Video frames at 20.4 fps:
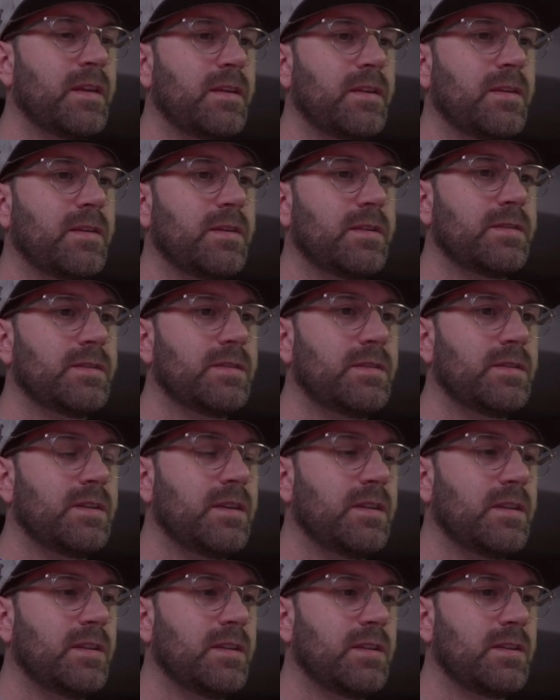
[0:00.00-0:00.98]
You can
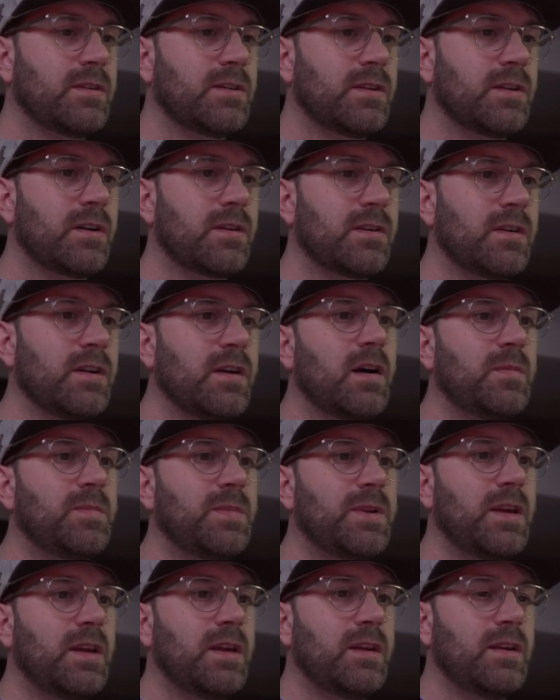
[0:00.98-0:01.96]
see that the chart
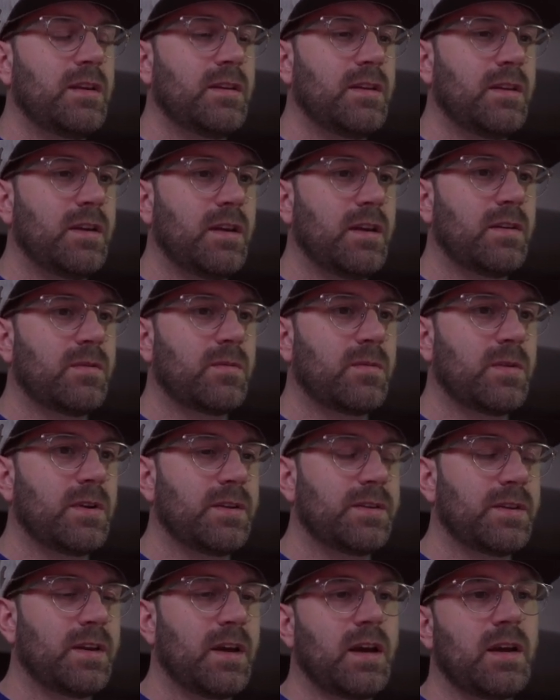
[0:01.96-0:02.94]
updated in
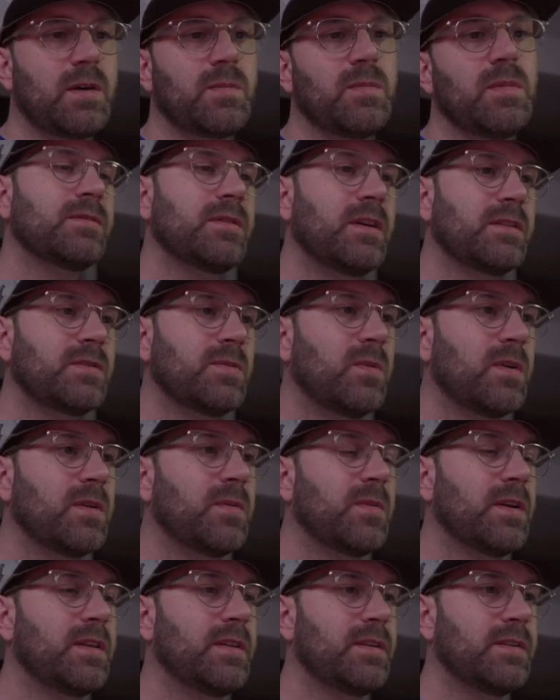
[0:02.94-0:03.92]
real time. So that's
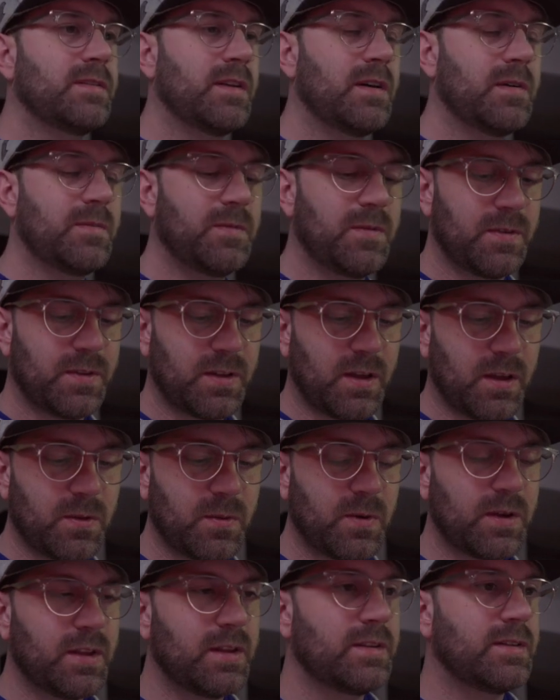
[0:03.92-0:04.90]
one way that it's helpful. The other
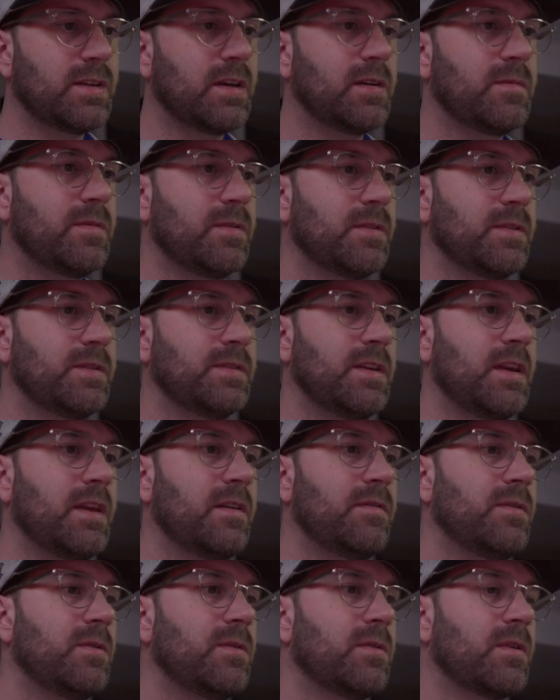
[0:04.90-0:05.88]
way that it's helpful is
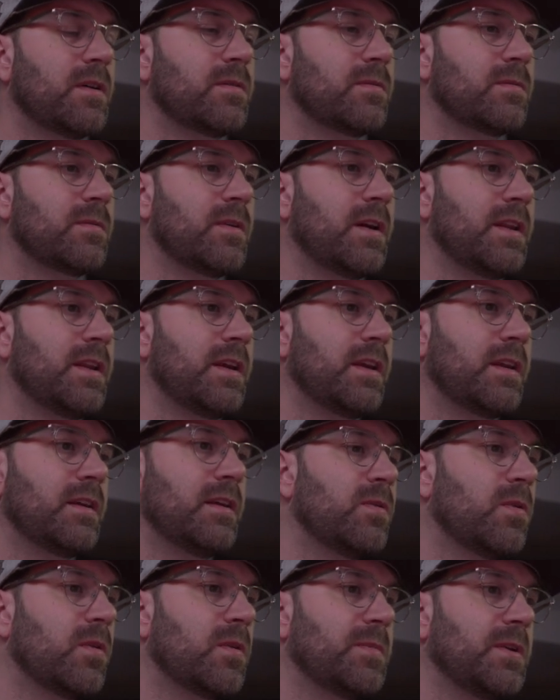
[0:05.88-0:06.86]
if you are writing
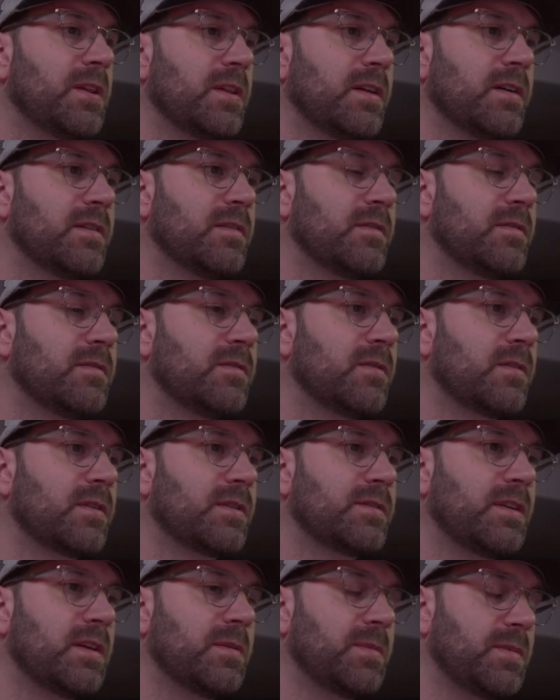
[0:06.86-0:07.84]
formula, for
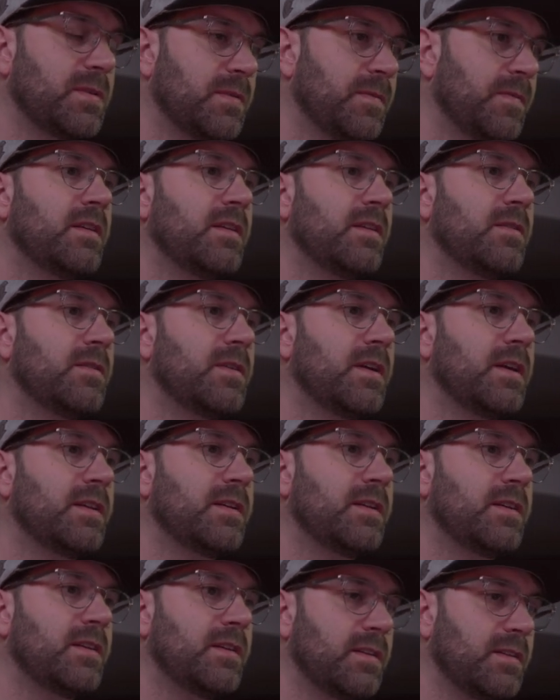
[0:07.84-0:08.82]
example, you
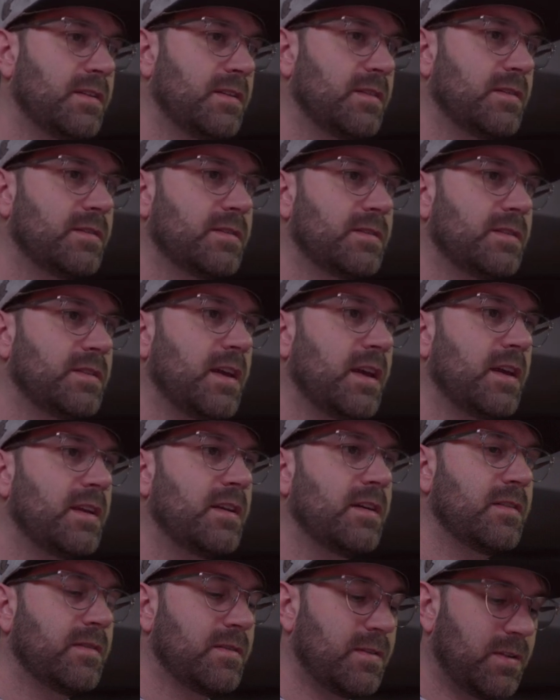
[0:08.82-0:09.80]
can, instead
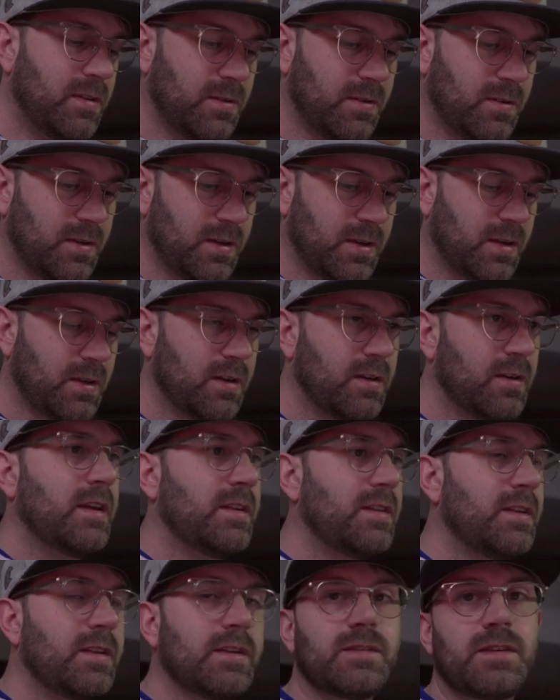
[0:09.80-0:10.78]
of doing,
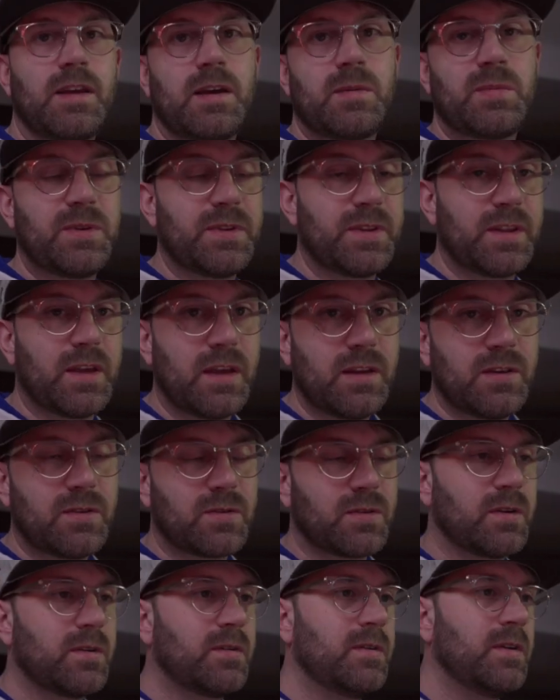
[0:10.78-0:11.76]
in the example in the
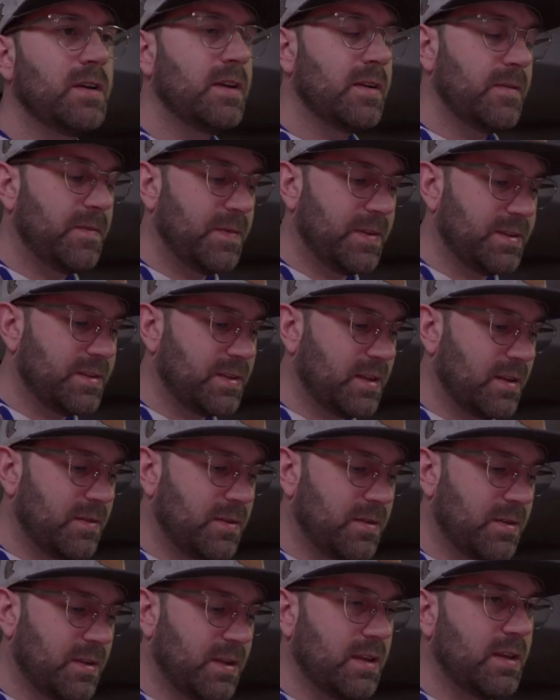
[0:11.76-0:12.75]
intro, instead of
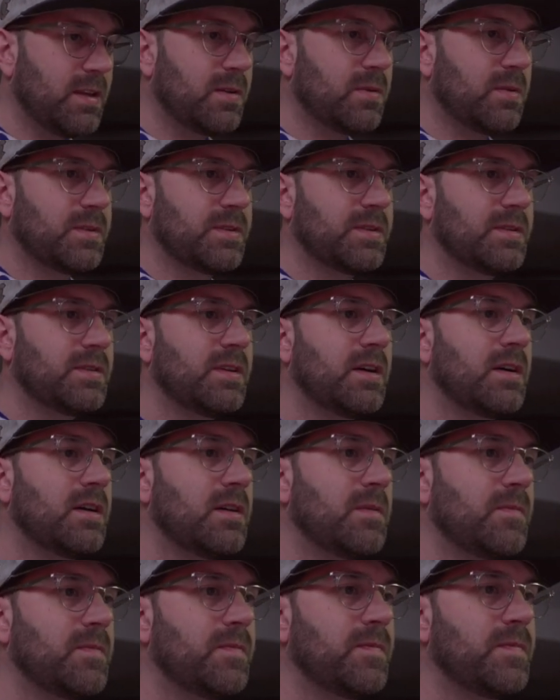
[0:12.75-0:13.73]
doing equal
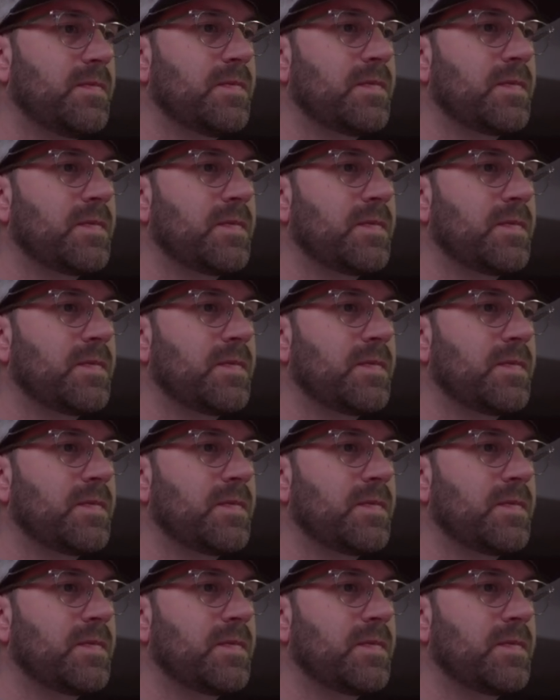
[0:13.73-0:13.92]
sum,